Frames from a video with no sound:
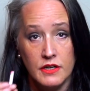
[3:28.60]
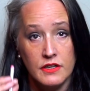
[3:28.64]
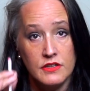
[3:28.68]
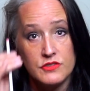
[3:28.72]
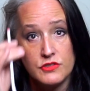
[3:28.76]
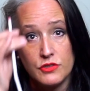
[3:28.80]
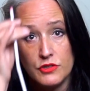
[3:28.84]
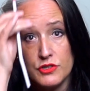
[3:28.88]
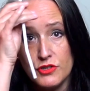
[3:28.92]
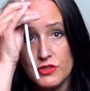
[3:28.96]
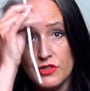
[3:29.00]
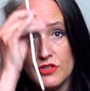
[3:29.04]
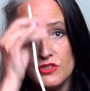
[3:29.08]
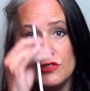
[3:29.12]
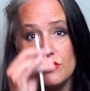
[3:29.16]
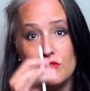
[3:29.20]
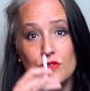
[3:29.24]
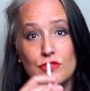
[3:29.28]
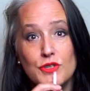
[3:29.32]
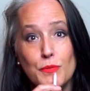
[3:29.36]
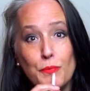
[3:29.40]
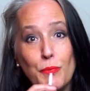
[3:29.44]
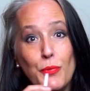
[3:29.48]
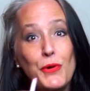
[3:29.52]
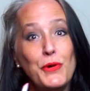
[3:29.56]
So you can
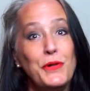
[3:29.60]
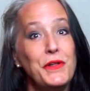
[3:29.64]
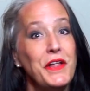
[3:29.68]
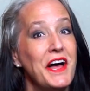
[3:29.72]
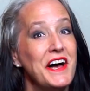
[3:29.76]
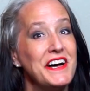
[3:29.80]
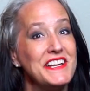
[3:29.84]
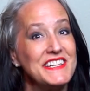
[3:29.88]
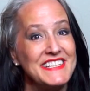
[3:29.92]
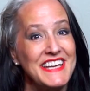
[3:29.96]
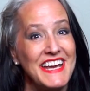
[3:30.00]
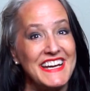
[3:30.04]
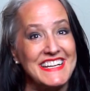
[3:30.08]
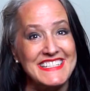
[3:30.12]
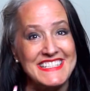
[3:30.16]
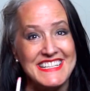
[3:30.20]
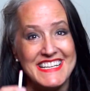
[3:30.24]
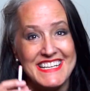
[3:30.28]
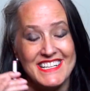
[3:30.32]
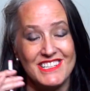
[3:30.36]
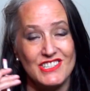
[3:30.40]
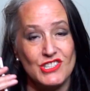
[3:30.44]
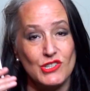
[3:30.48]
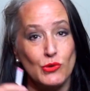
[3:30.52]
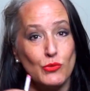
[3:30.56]
do the pull-out
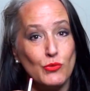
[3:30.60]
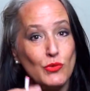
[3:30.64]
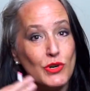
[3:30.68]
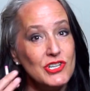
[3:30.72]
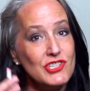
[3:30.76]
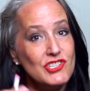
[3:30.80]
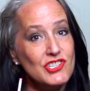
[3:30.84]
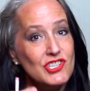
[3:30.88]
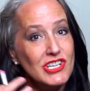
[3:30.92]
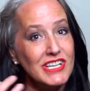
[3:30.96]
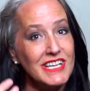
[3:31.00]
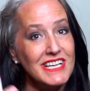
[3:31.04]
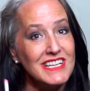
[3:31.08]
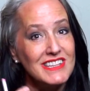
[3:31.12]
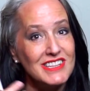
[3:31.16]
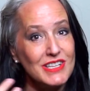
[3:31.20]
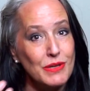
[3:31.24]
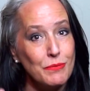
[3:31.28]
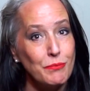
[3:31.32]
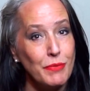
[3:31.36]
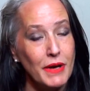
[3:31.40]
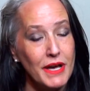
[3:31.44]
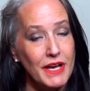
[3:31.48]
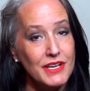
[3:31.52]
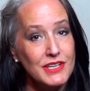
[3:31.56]
technique. So once you get
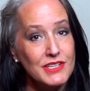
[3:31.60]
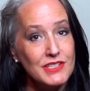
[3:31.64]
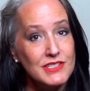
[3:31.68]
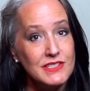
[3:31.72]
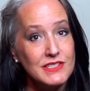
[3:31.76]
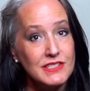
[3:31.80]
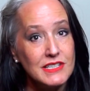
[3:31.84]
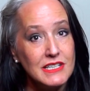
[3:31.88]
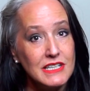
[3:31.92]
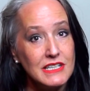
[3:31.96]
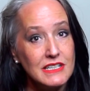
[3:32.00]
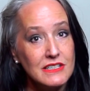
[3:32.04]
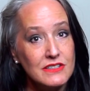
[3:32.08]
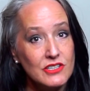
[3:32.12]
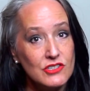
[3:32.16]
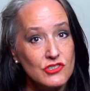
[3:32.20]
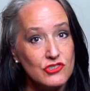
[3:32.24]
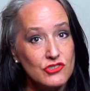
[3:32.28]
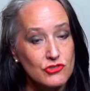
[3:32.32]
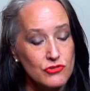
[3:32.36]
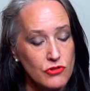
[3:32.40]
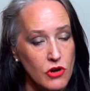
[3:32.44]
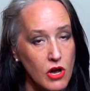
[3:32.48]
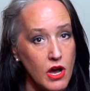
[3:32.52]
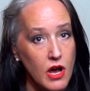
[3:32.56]
the buzz in the
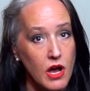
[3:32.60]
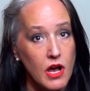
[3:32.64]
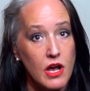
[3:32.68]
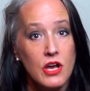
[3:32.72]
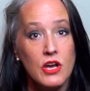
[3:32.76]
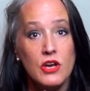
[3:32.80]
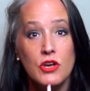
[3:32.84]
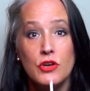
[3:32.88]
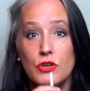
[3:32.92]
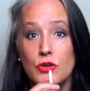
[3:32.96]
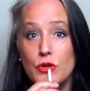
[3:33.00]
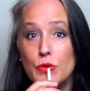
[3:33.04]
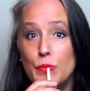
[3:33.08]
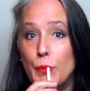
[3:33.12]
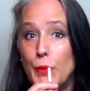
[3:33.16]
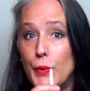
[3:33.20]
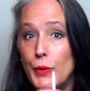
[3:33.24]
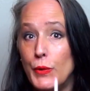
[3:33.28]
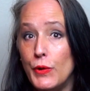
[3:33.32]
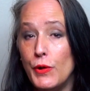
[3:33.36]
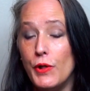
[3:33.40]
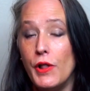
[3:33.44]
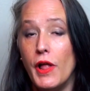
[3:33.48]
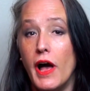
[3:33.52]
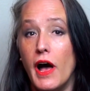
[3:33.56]
straw, you
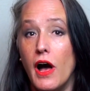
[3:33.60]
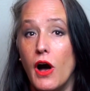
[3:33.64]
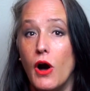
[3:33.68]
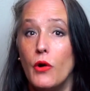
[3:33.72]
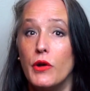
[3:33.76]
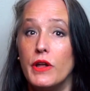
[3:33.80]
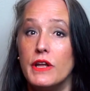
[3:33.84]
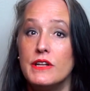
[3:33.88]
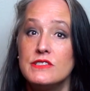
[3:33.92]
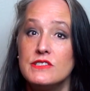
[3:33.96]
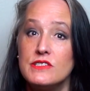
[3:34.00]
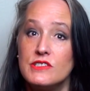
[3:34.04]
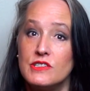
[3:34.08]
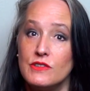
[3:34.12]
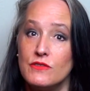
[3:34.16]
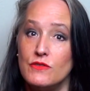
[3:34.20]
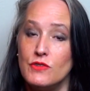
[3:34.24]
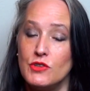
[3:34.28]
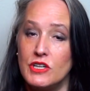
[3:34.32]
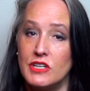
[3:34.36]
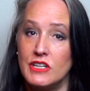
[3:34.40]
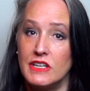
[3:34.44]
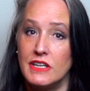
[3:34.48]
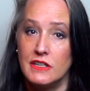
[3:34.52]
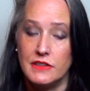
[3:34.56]
pull out and see if
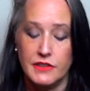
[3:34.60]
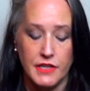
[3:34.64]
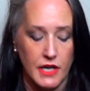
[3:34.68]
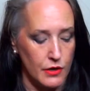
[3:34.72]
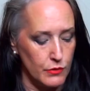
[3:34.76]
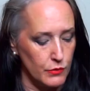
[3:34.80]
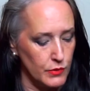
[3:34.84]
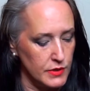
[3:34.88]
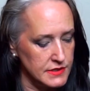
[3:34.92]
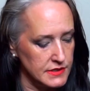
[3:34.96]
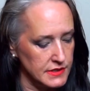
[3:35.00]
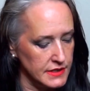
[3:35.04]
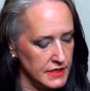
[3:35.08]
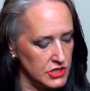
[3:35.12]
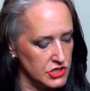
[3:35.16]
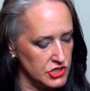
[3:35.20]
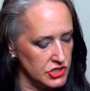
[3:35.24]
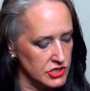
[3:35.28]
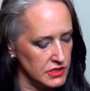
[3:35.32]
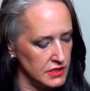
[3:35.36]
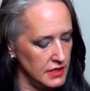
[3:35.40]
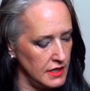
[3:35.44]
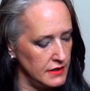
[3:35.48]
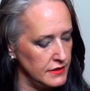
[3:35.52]
you can get that resonation.